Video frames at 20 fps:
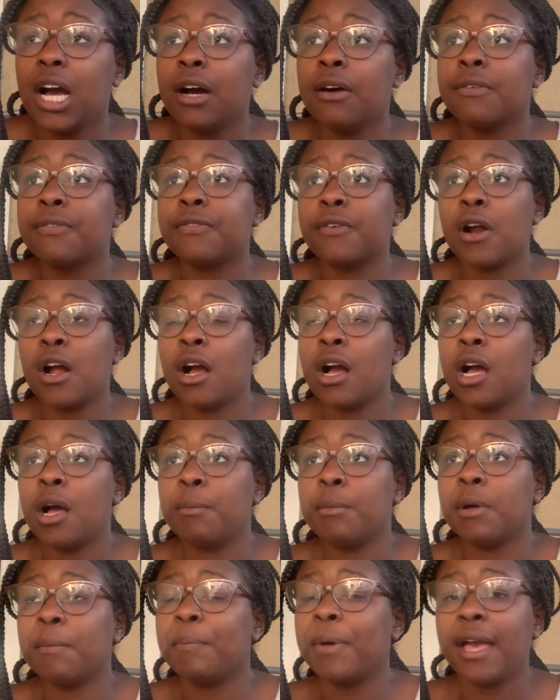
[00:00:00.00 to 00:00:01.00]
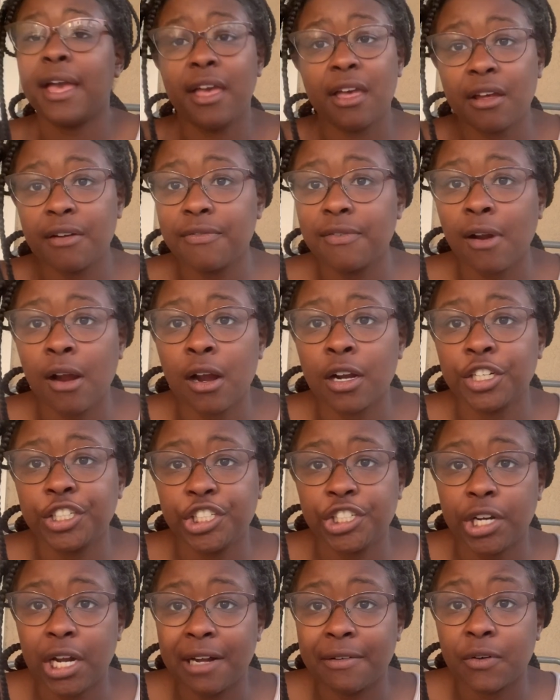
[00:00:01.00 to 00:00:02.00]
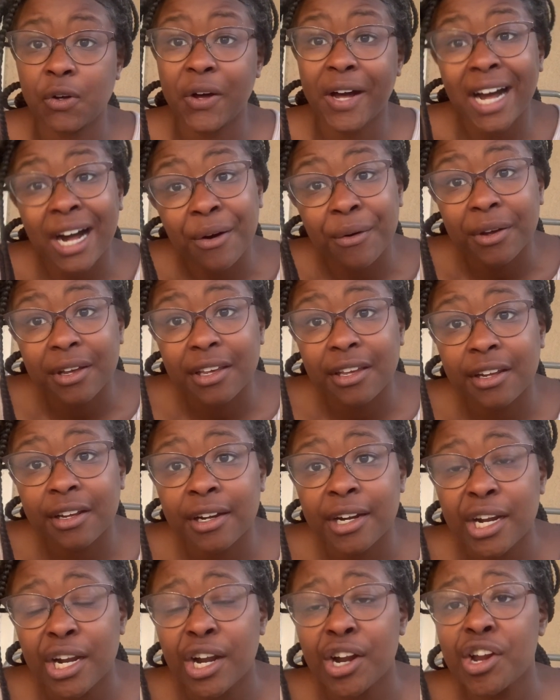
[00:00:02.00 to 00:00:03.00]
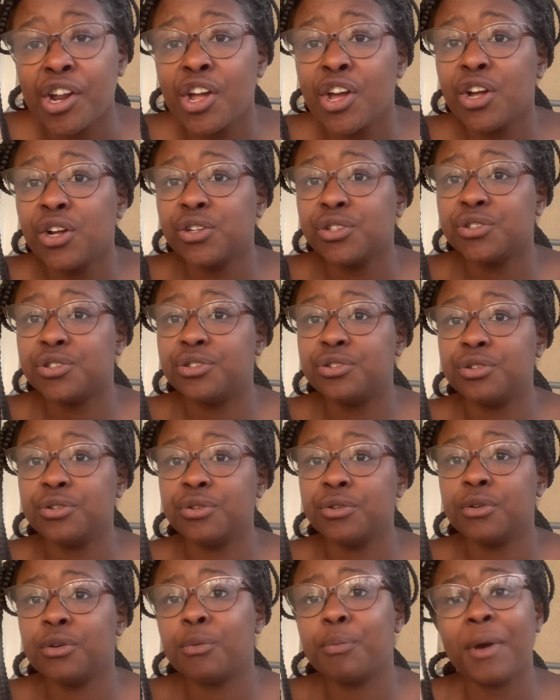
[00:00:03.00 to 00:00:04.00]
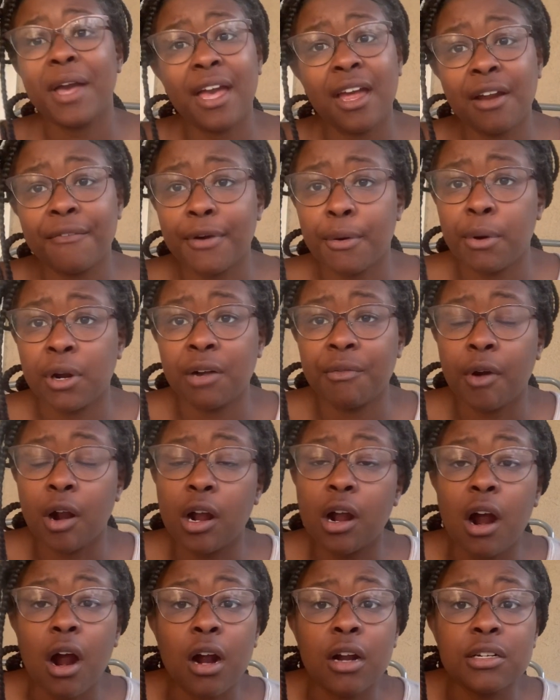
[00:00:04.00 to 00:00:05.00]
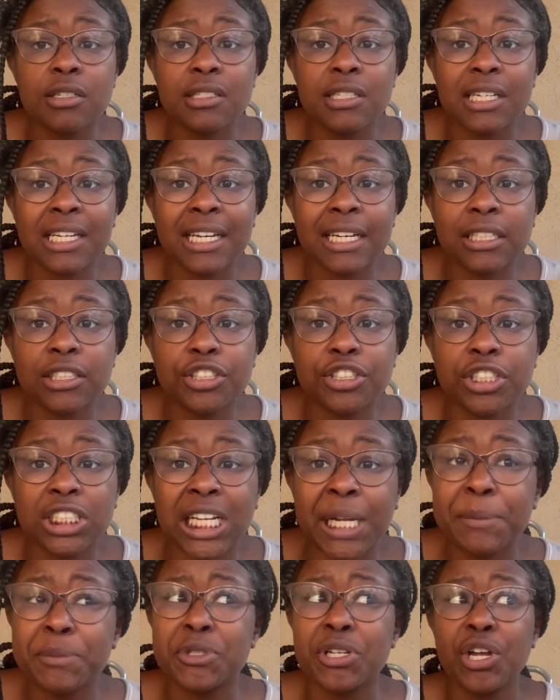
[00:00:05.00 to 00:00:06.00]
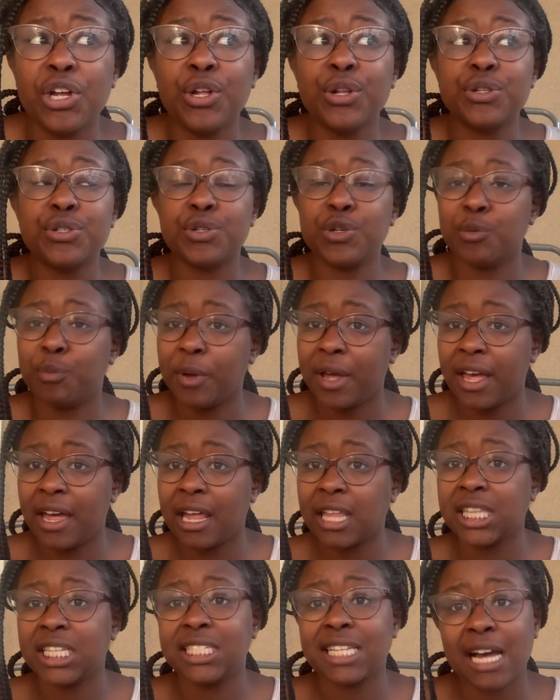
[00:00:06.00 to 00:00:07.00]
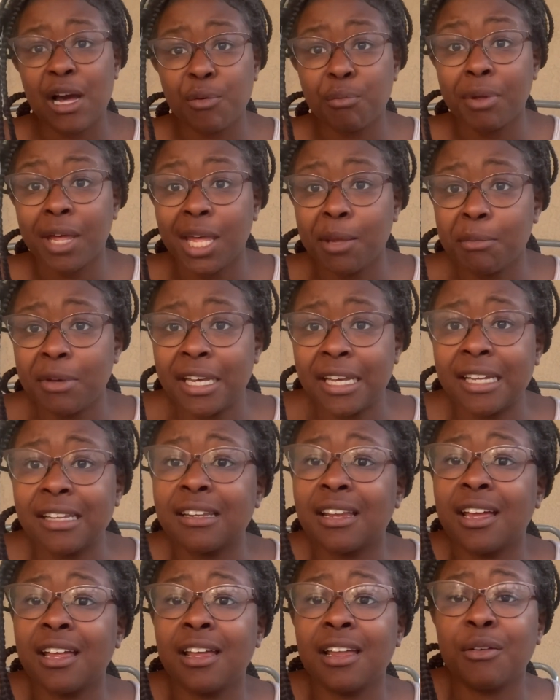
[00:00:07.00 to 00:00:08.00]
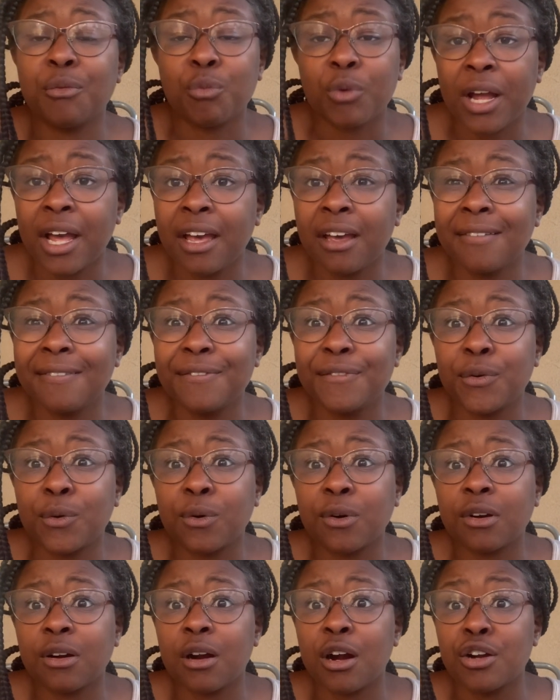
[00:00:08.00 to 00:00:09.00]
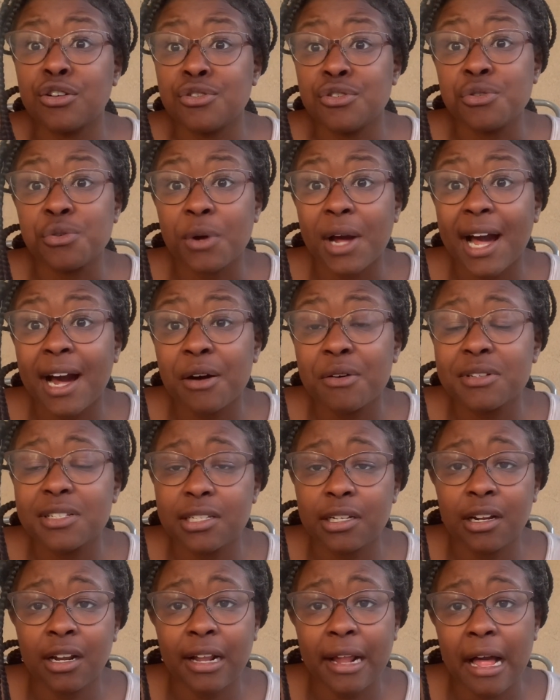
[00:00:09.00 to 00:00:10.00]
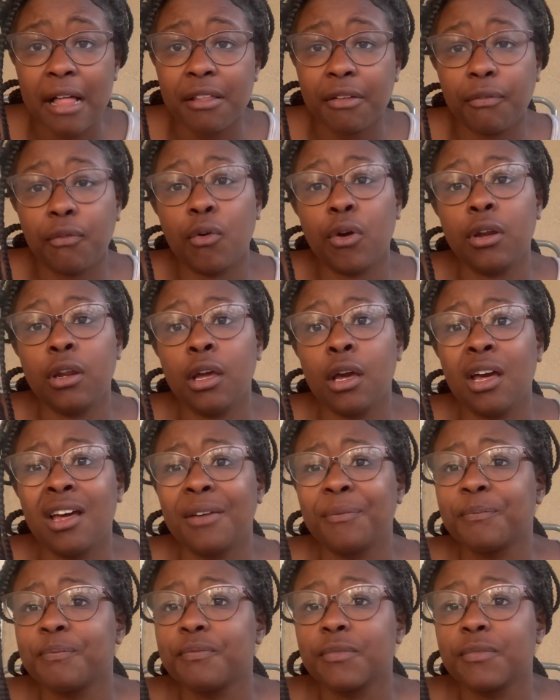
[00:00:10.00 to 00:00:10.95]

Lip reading: From paying for our travel out here, to paying for one of our cars to get shipped, to paying the down payment and rent for our new house here in California.